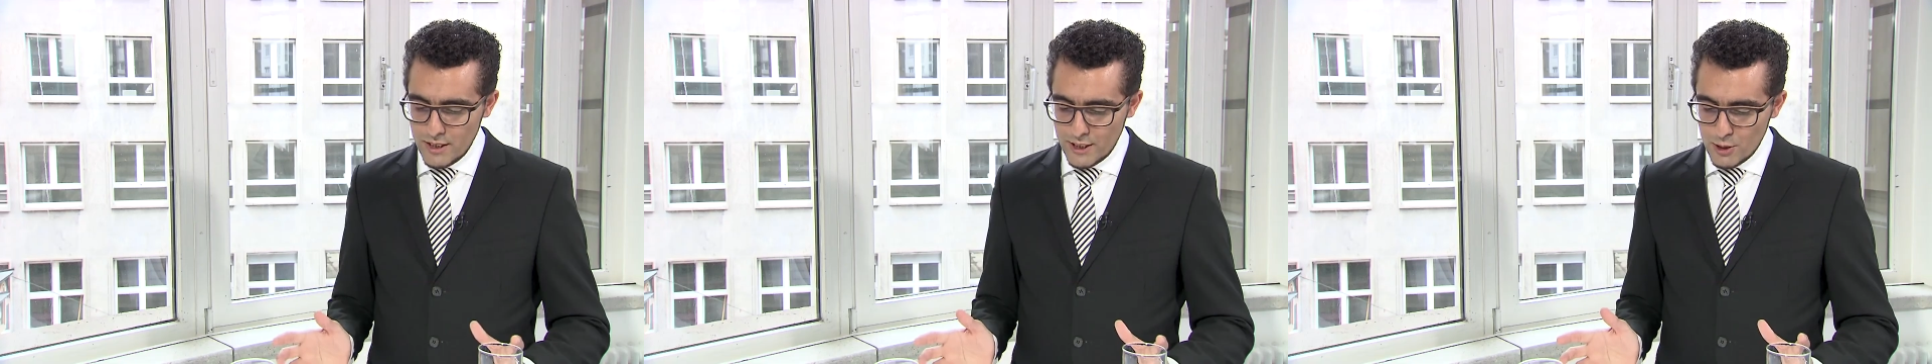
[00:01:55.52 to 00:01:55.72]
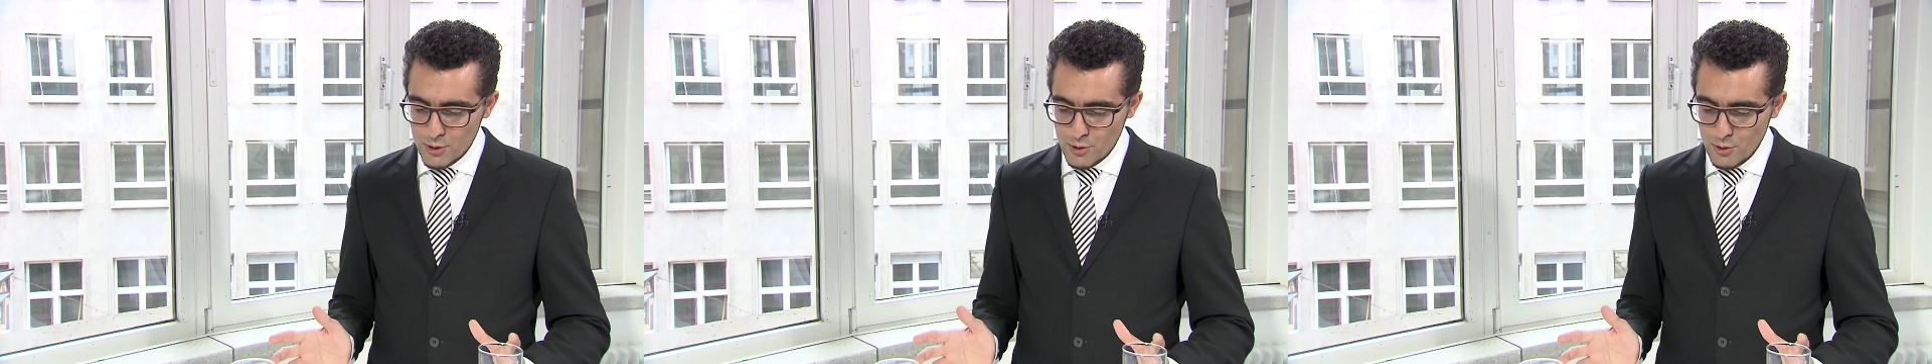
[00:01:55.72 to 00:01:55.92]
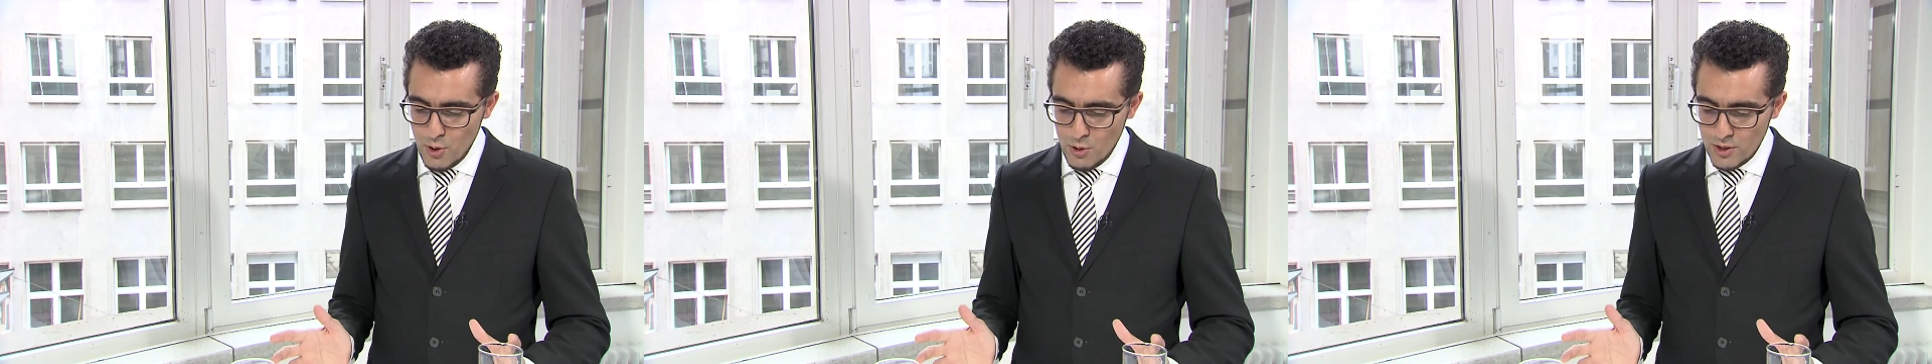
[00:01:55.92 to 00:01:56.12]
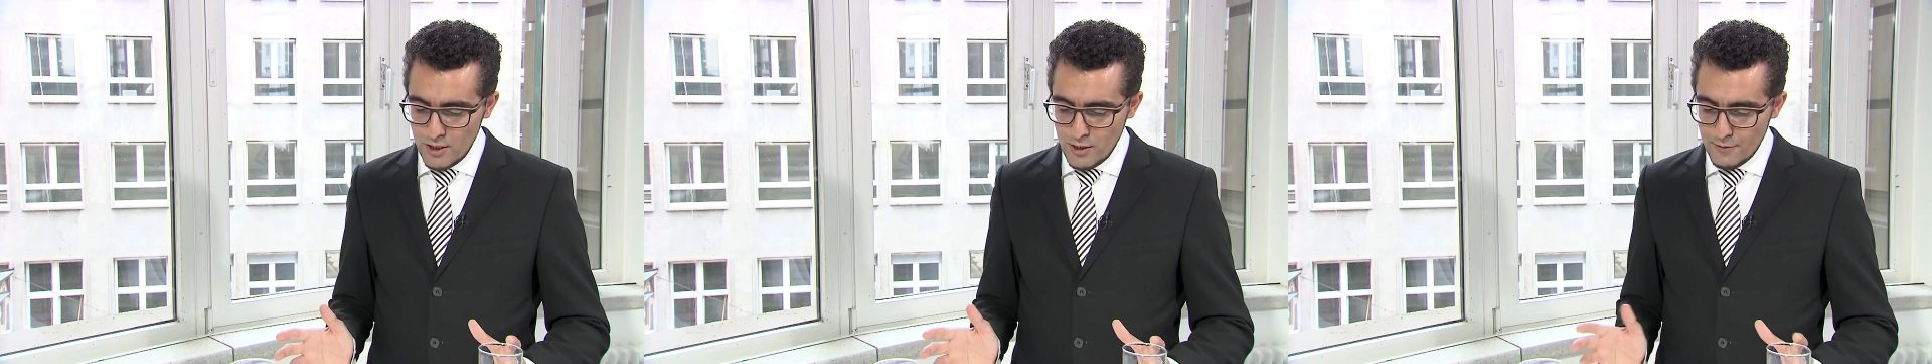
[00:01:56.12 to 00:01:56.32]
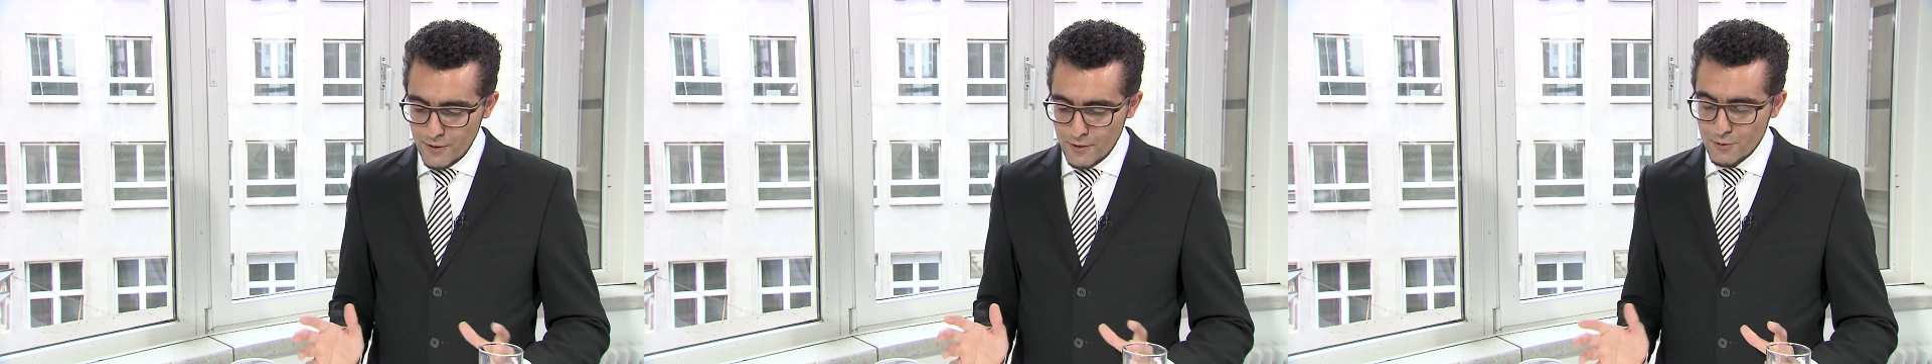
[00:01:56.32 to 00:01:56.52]
the controller
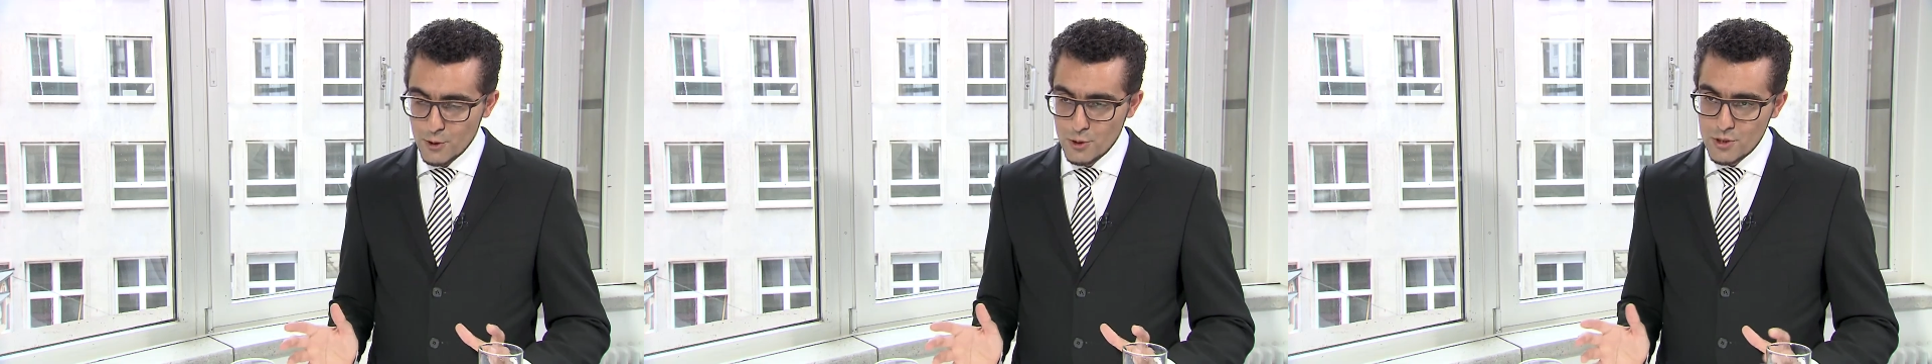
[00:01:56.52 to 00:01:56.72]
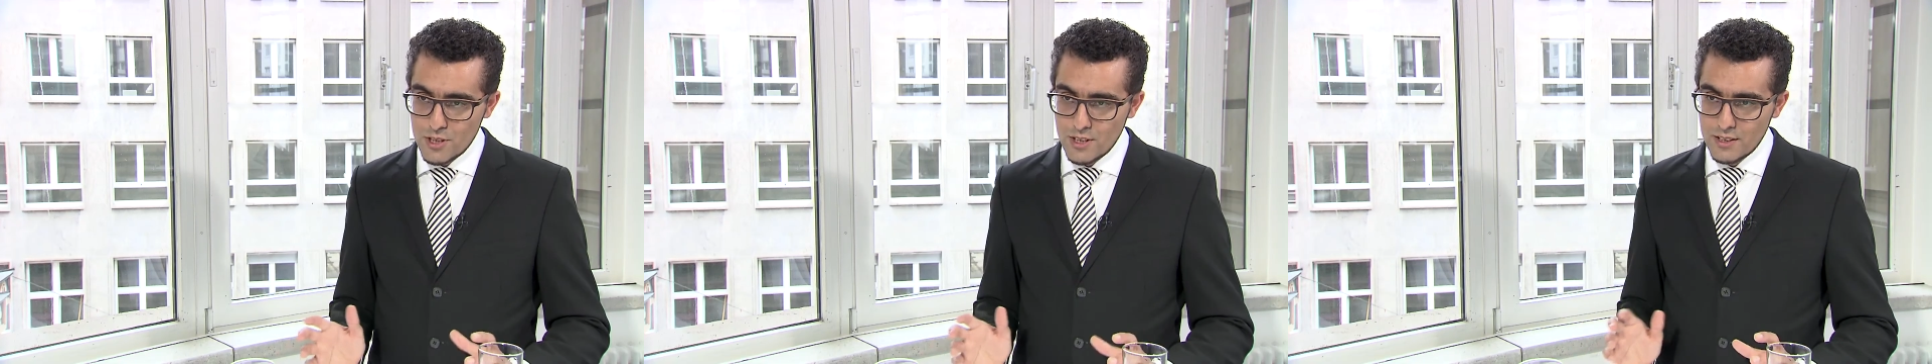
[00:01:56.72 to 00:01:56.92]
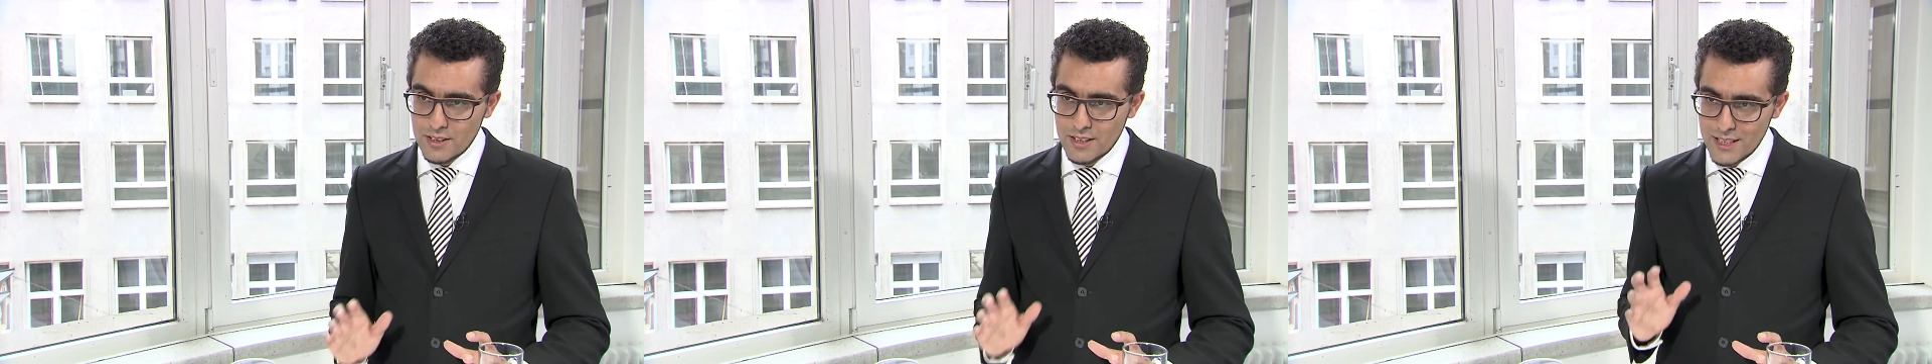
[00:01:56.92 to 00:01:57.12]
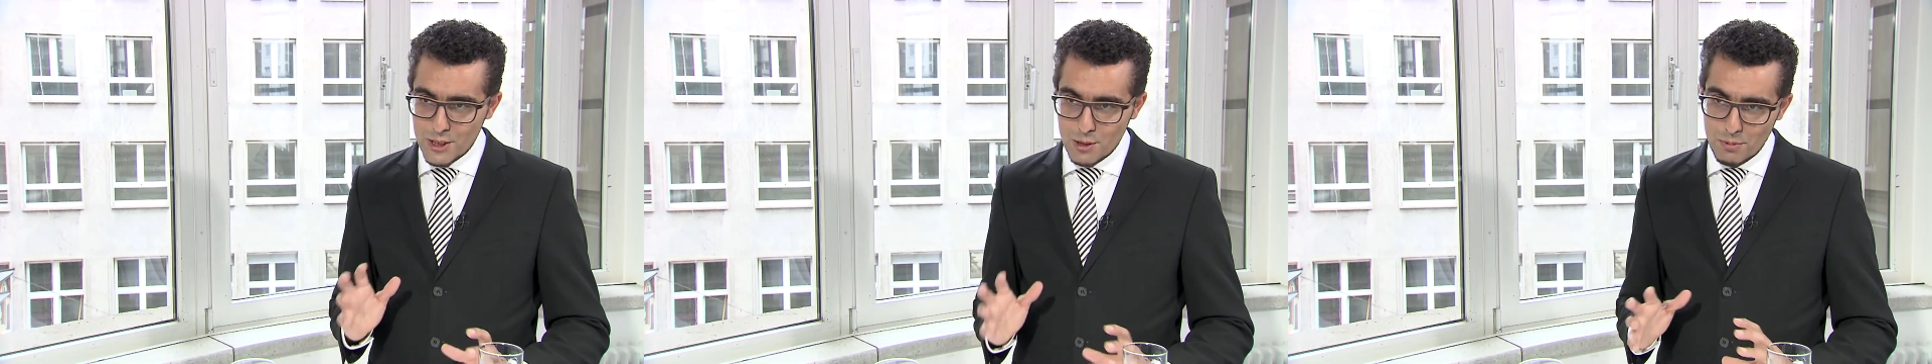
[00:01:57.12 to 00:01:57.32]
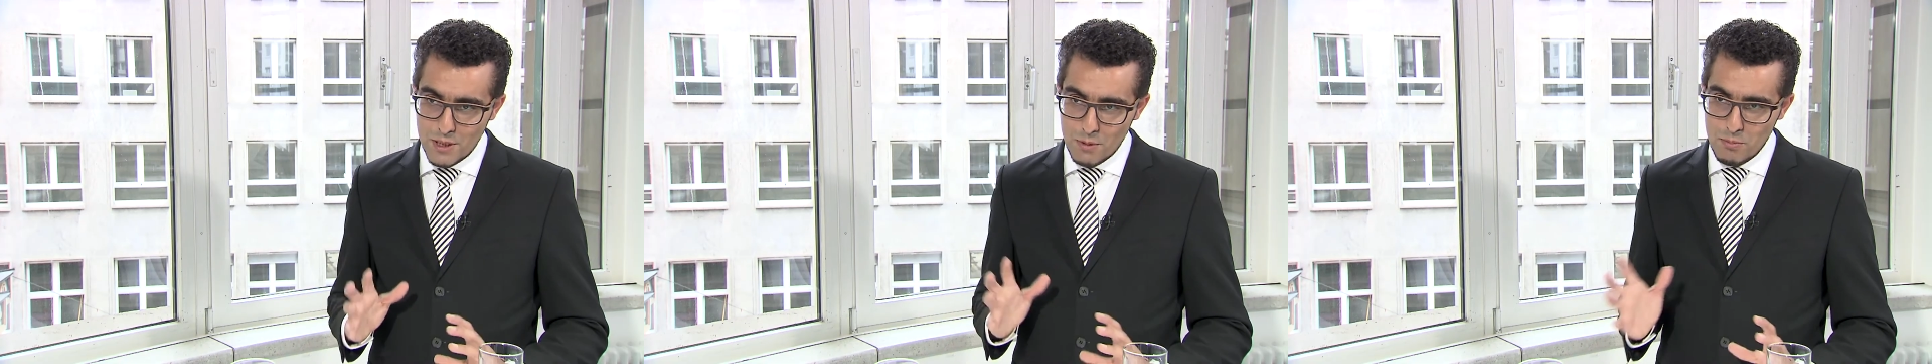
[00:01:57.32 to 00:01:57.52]
of the future need to
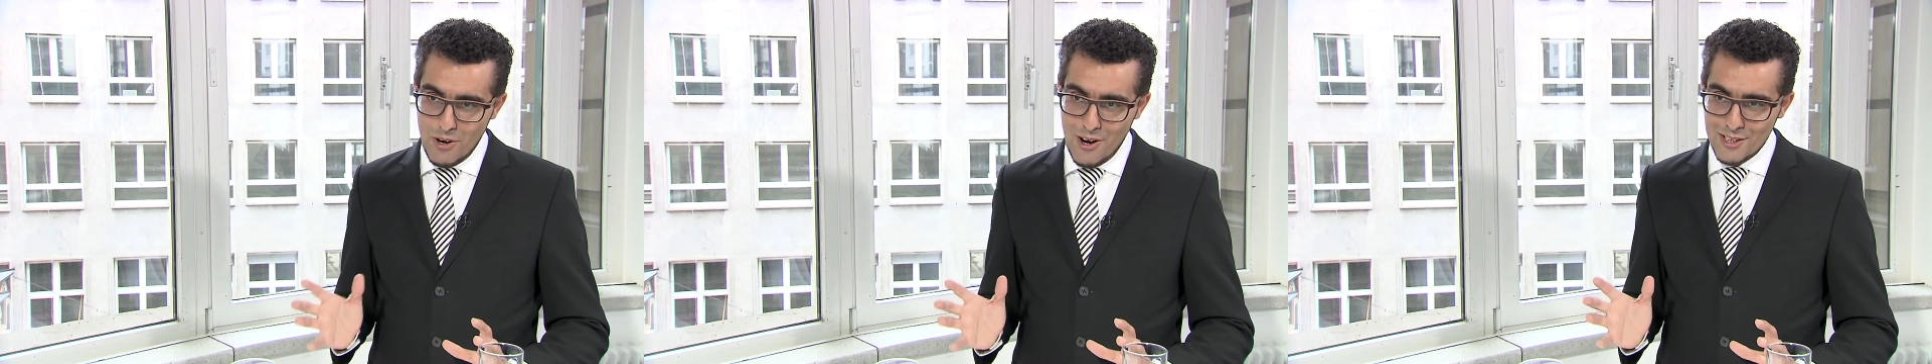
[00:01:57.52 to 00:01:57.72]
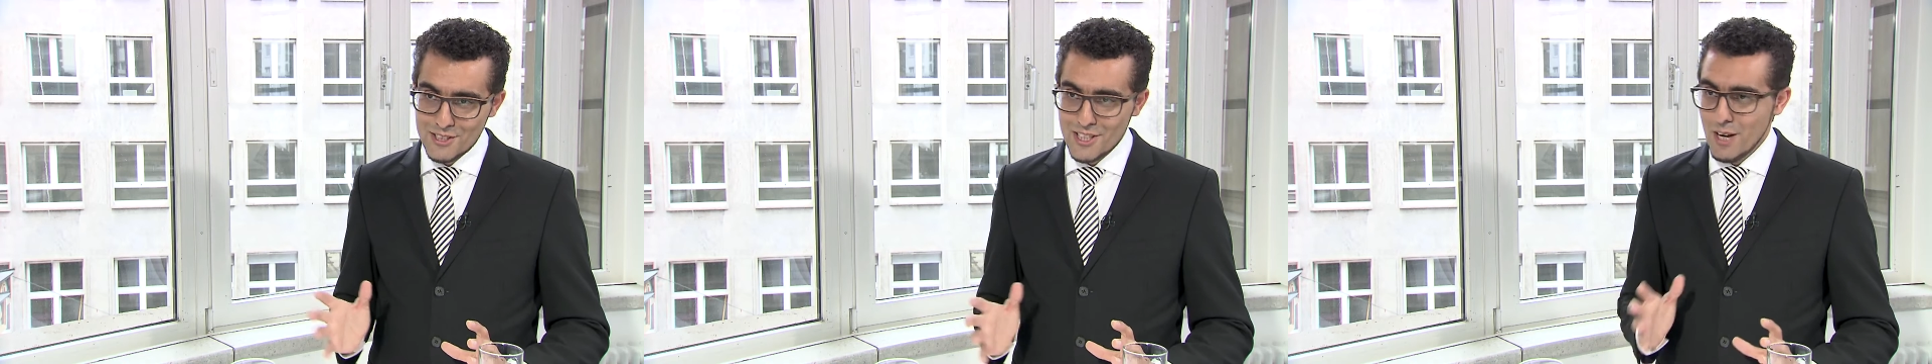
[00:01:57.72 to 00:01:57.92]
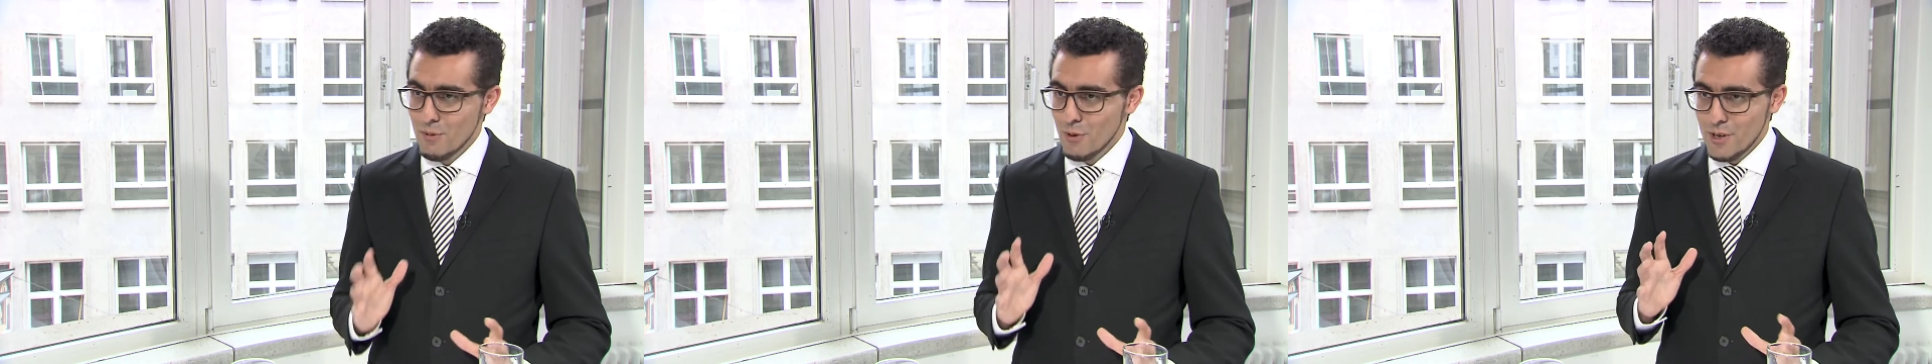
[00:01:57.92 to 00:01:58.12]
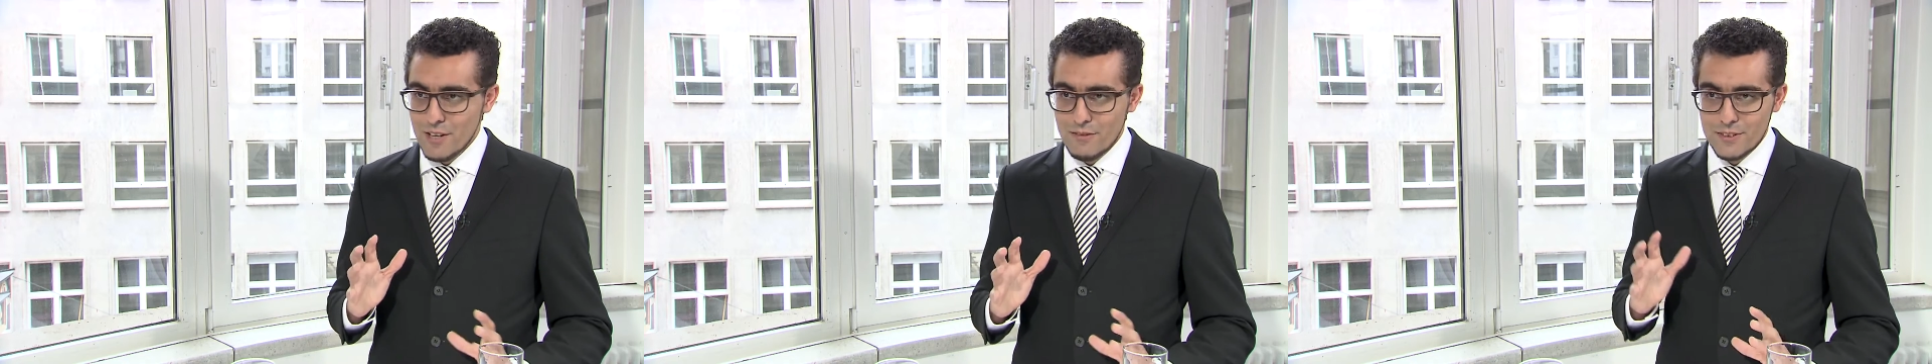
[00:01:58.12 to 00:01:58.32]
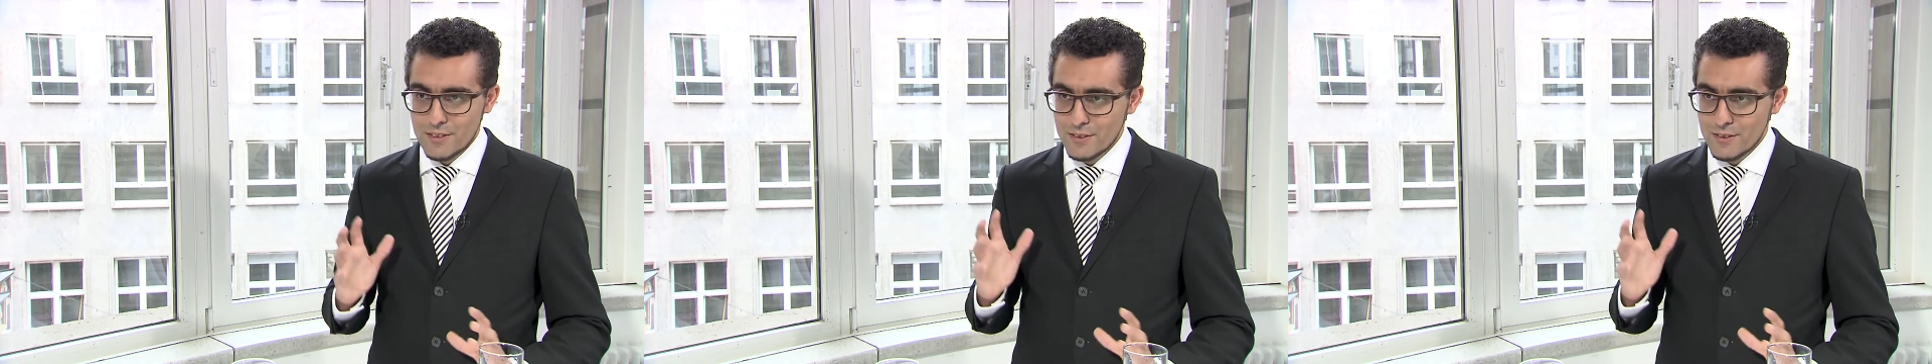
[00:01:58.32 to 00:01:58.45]
be a part-time or even